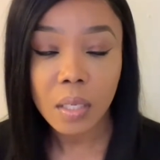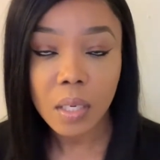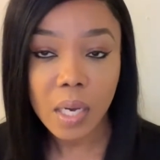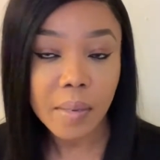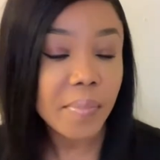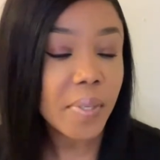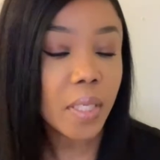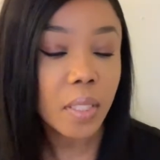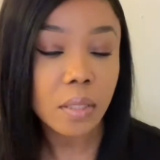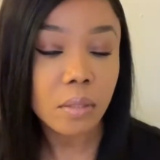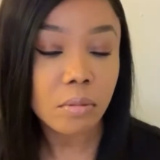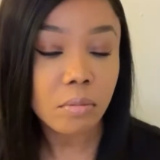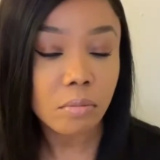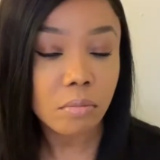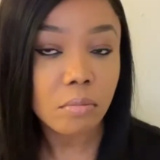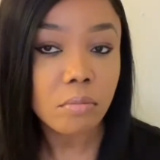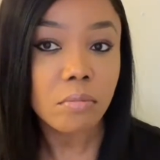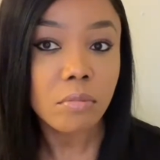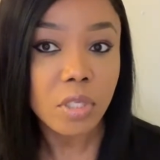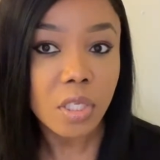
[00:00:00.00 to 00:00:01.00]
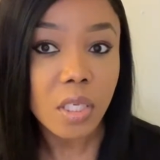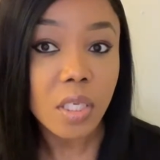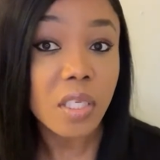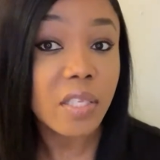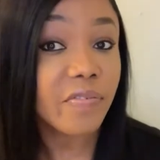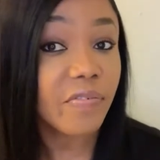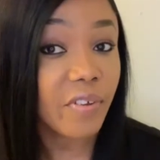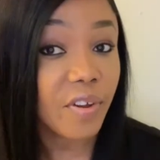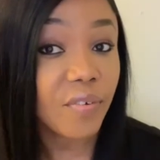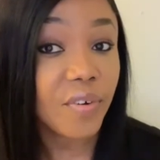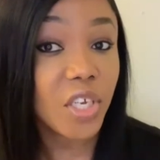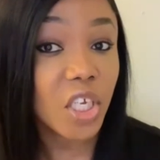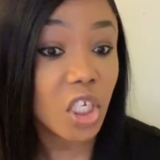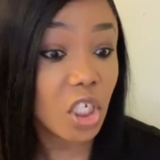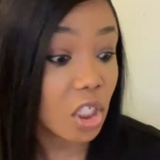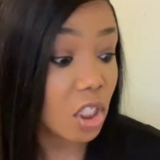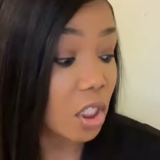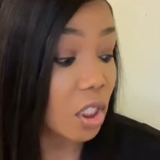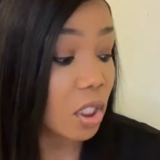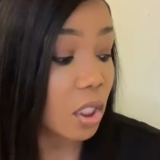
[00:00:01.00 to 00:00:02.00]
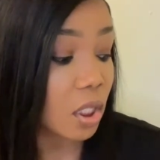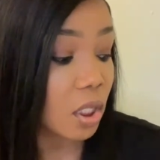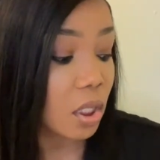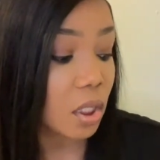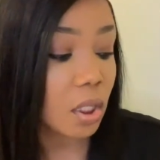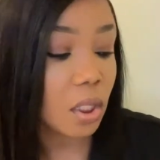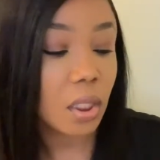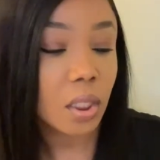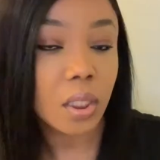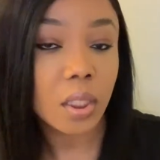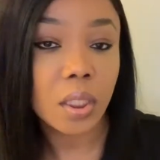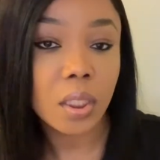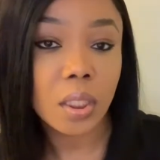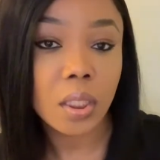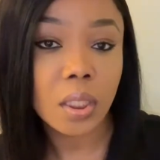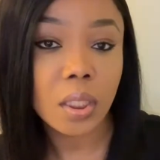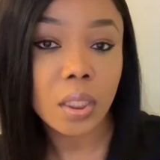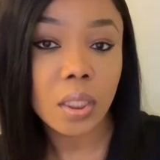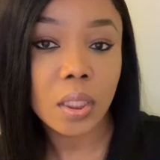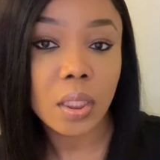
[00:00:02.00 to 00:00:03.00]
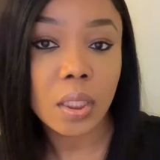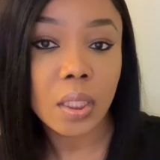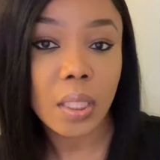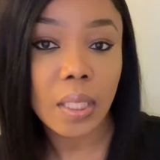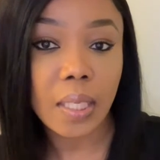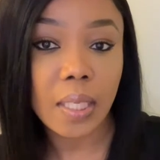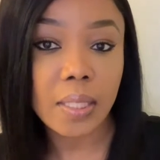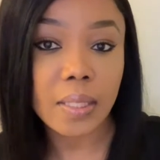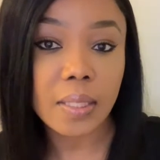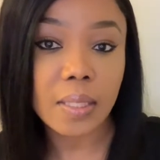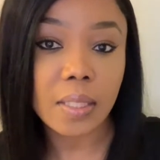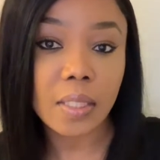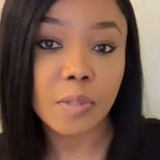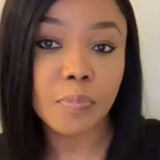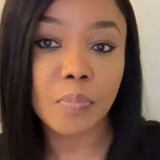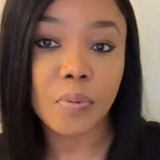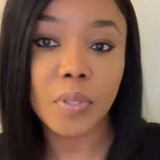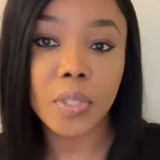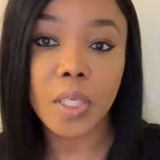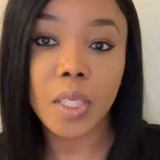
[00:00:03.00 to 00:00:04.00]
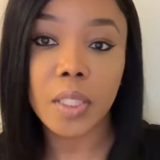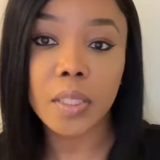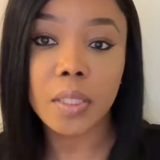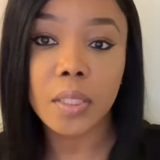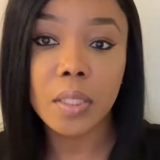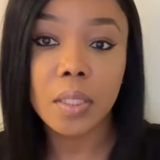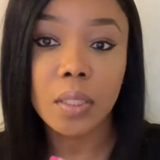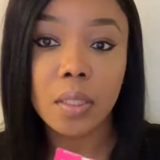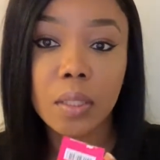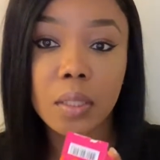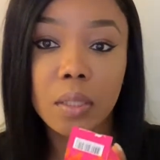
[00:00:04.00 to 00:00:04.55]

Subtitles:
I mean, it's very good, is this product.